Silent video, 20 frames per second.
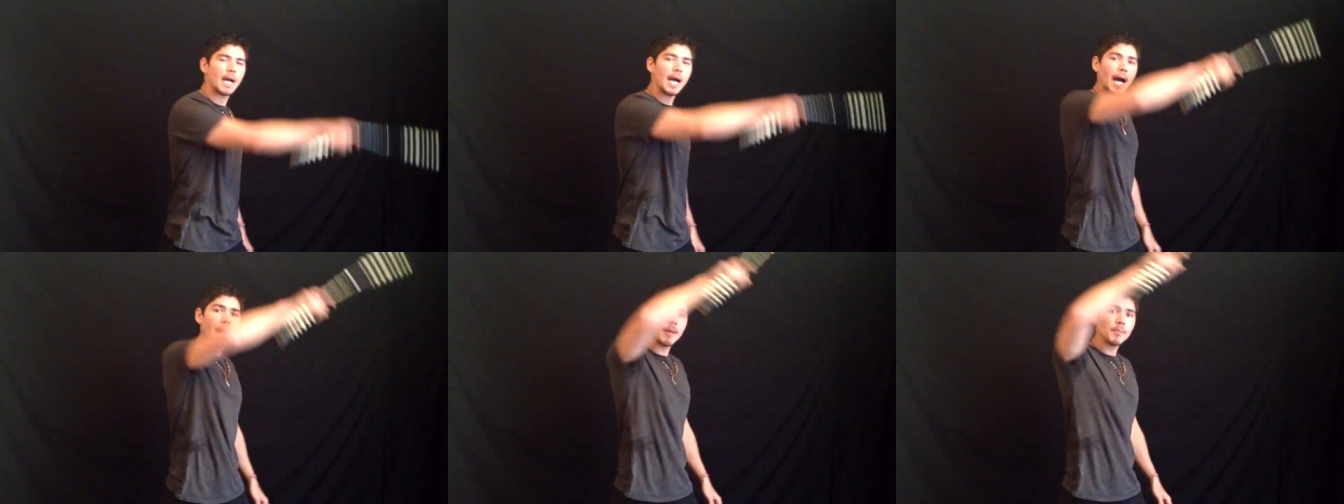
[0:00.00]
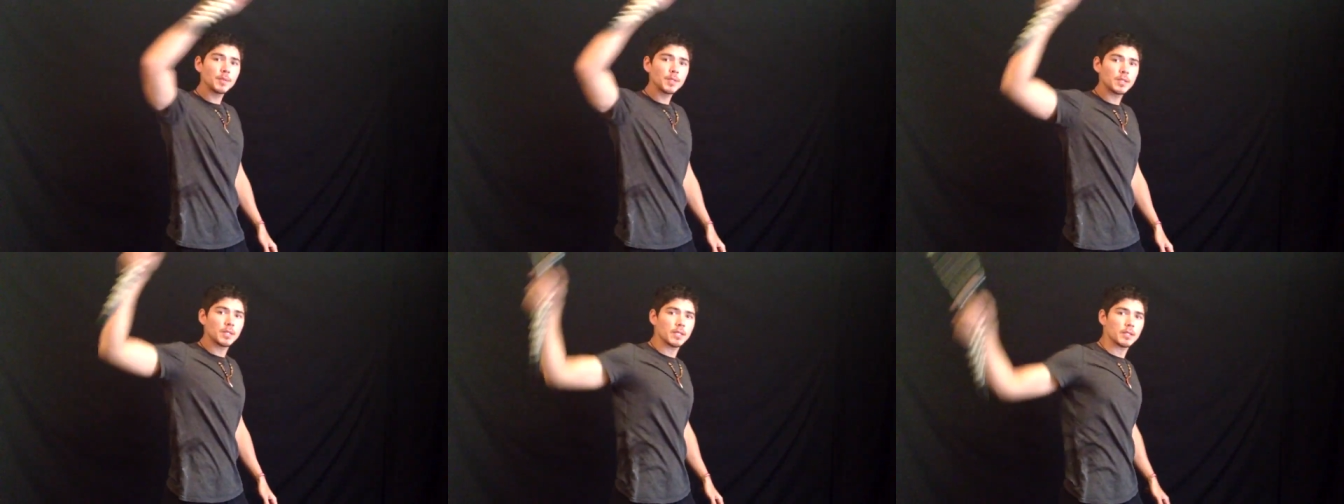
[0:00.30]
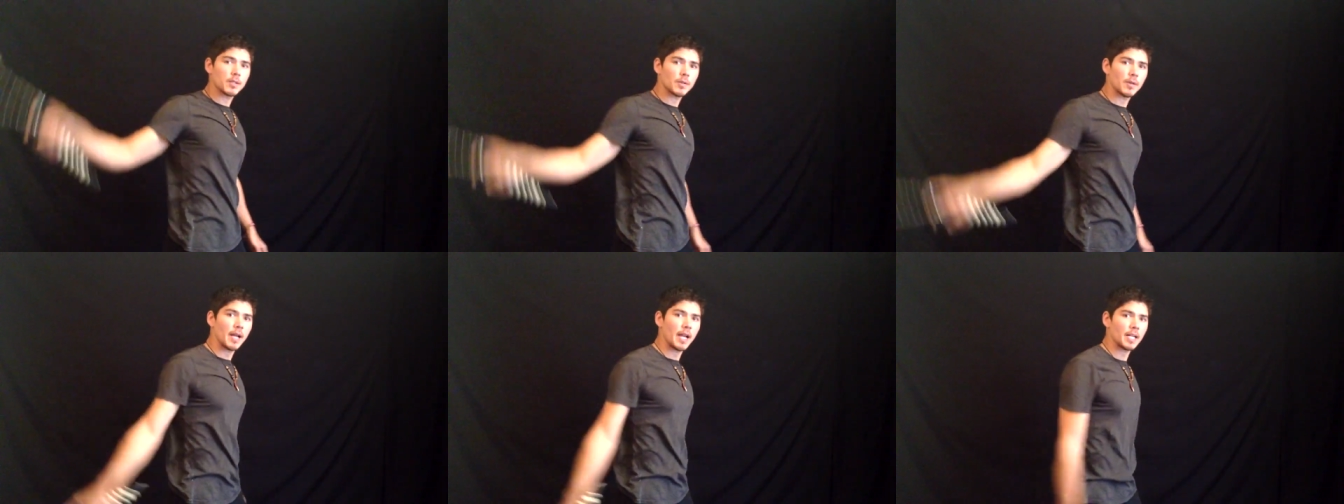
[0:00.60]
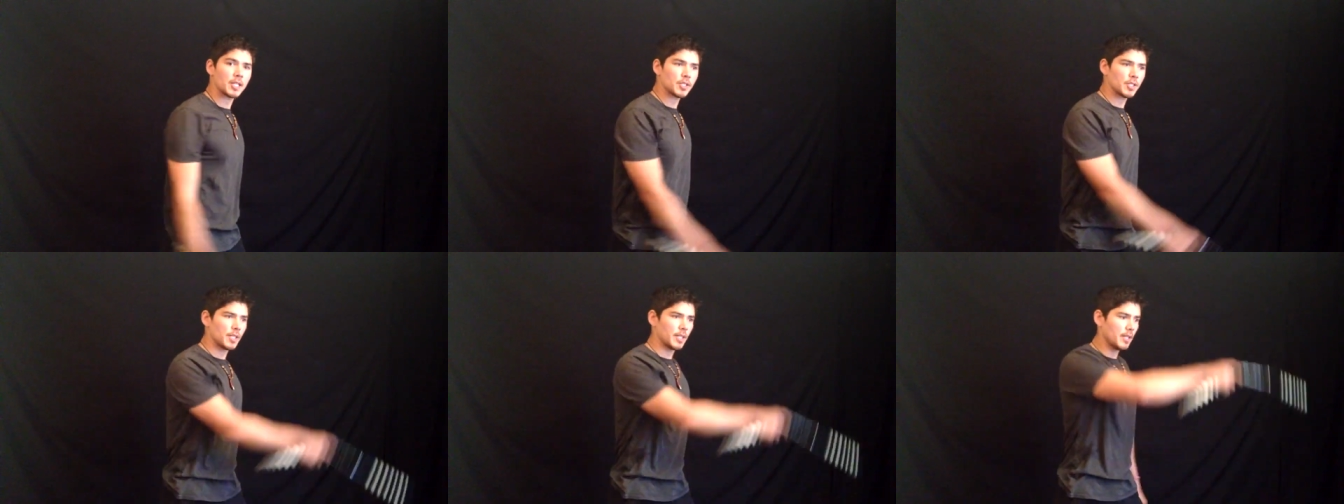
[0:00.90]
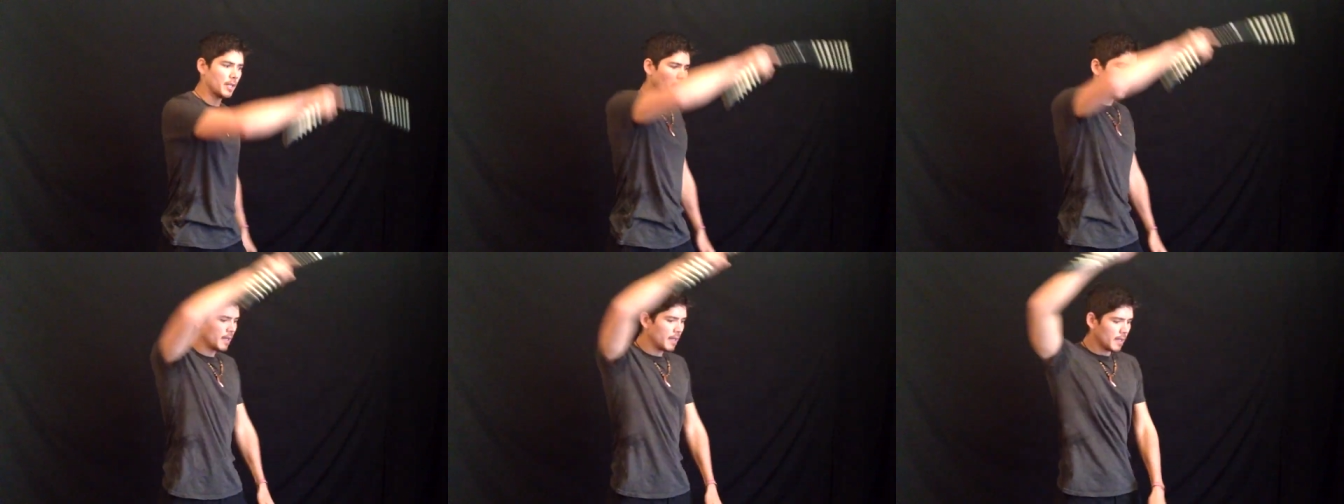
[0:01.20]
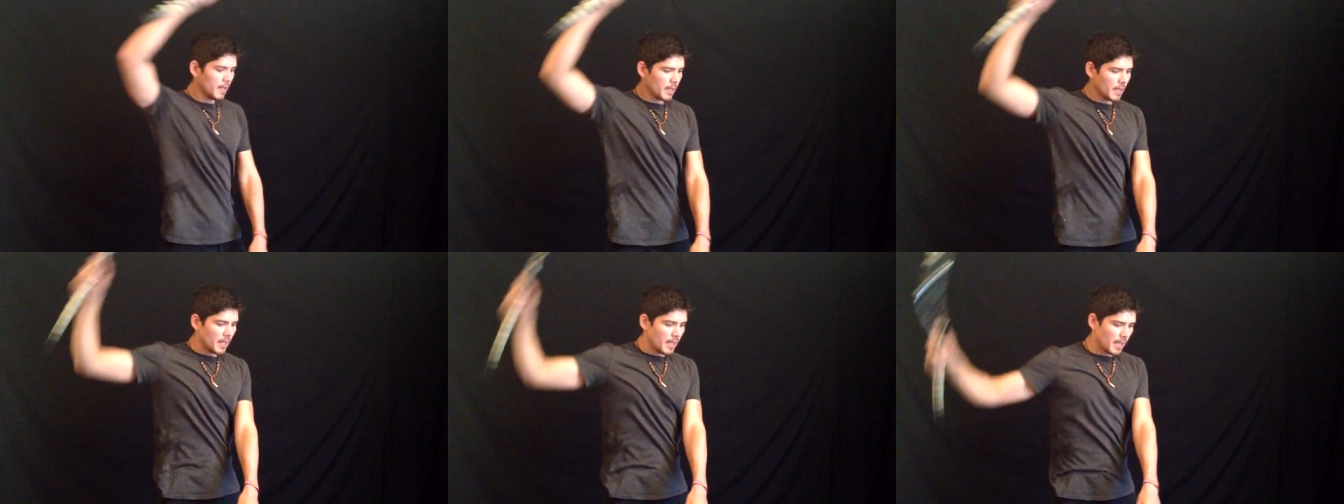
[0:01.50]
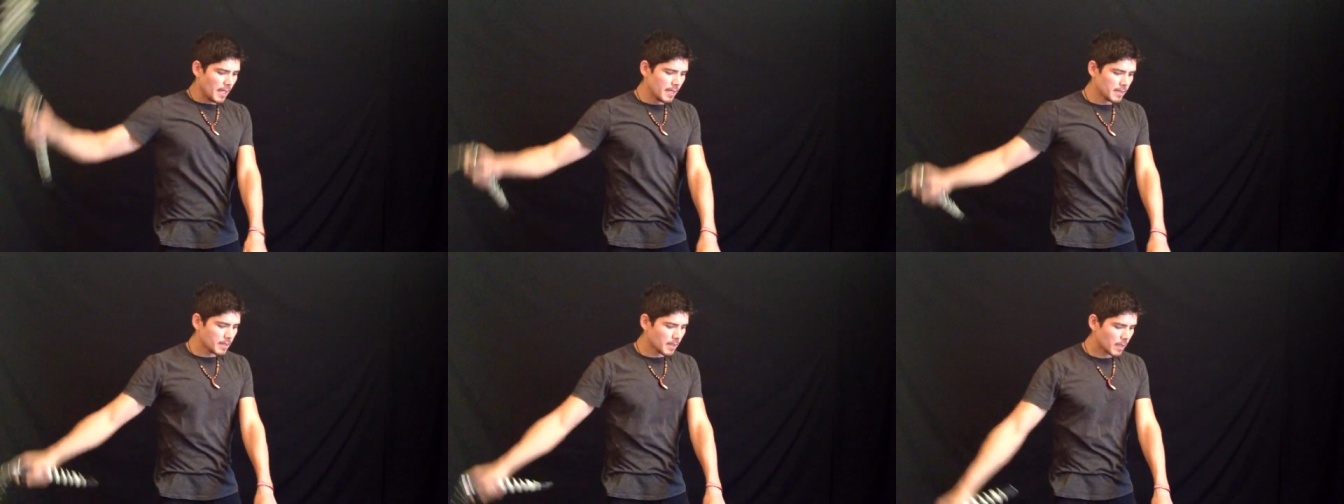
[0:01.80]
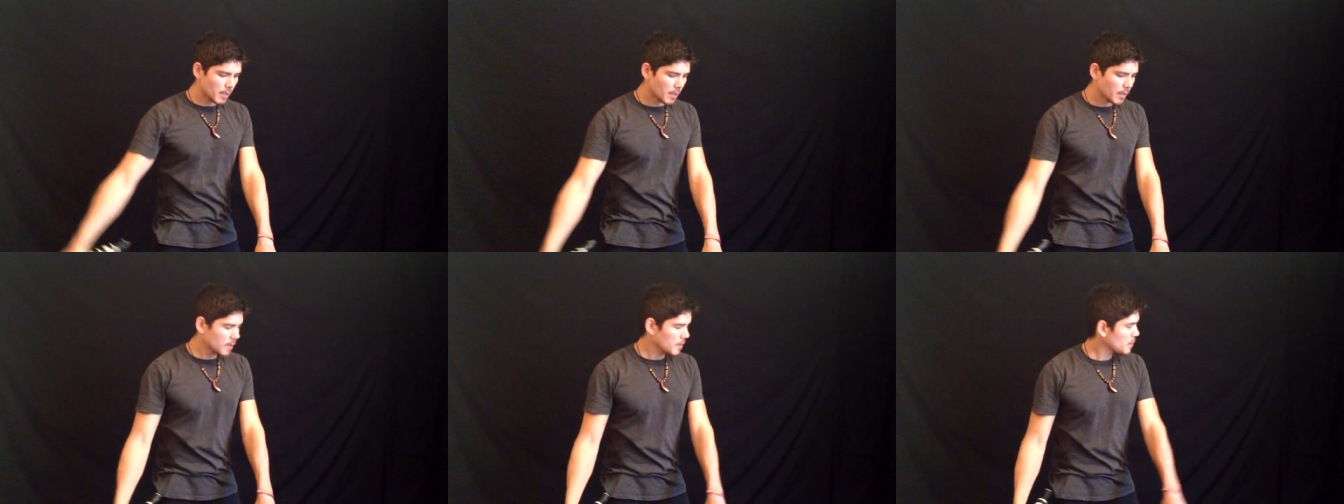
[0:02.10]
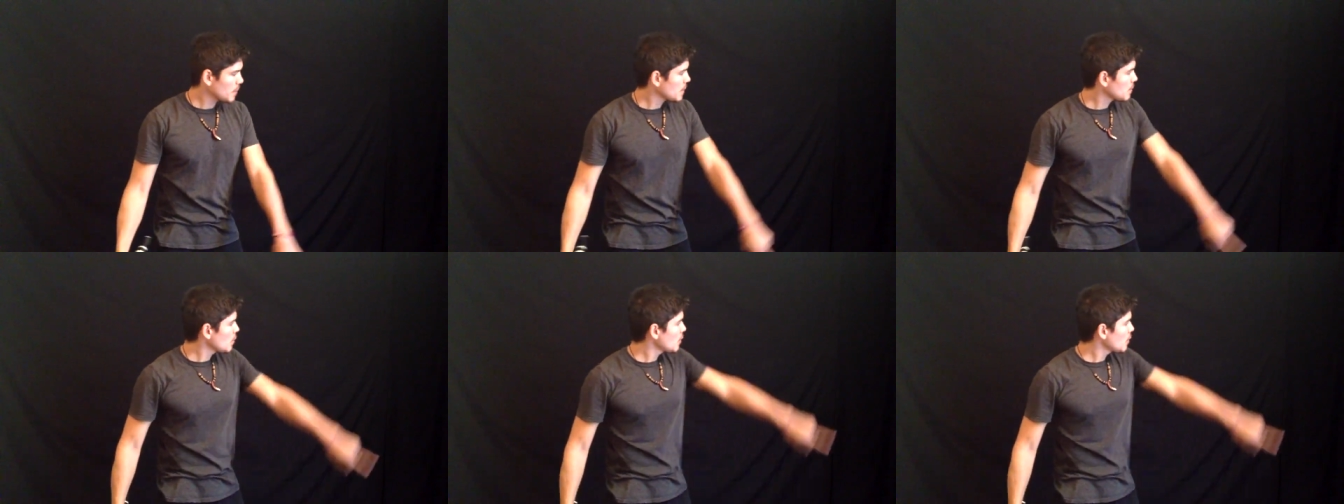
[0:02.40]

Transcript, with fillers: opposite direction, it's going to be